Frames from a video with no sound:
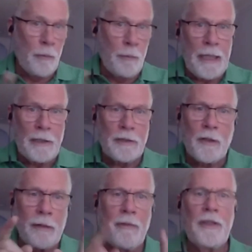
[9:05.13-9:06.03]
based
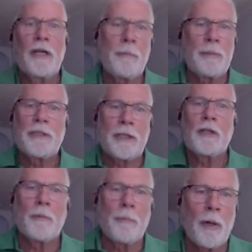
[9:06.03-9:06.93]
on their
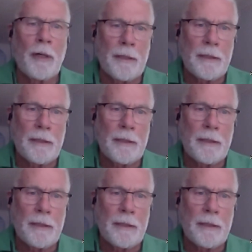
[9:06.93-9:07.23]
particular part.